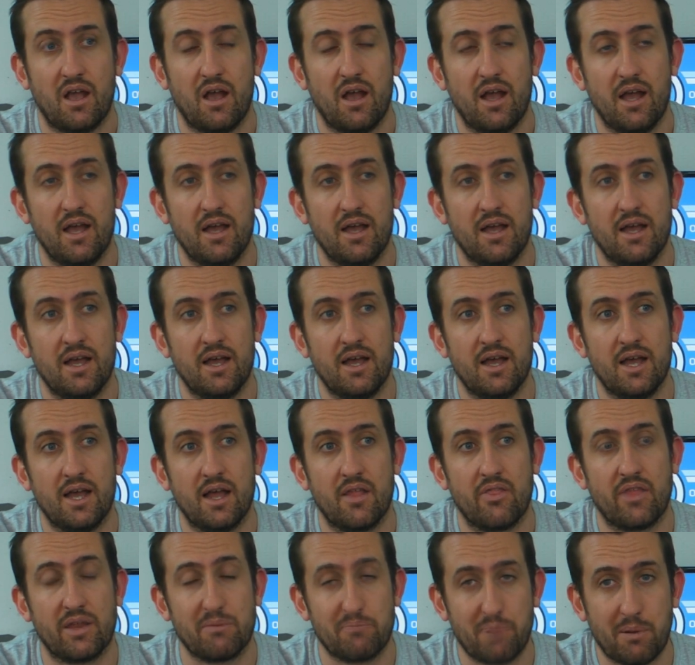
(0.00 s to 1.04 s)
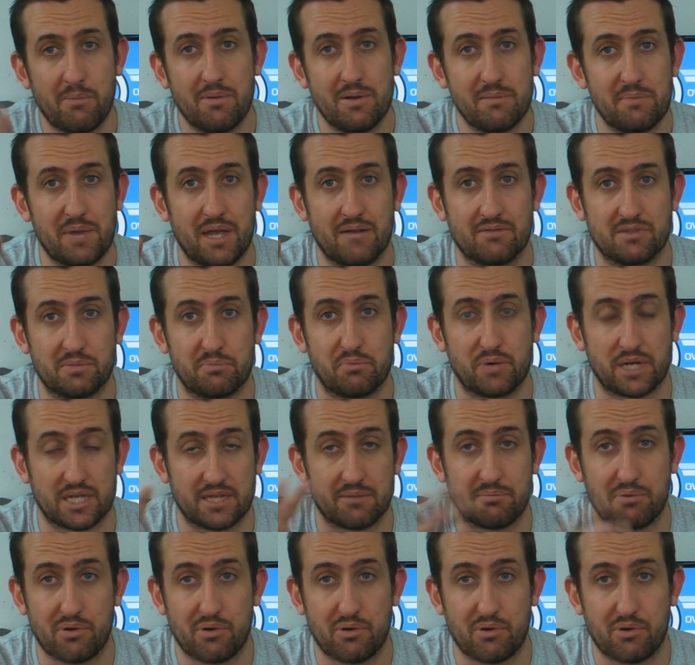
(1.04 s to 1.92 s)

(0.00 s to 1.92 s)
uh, they'd probably be able to bring the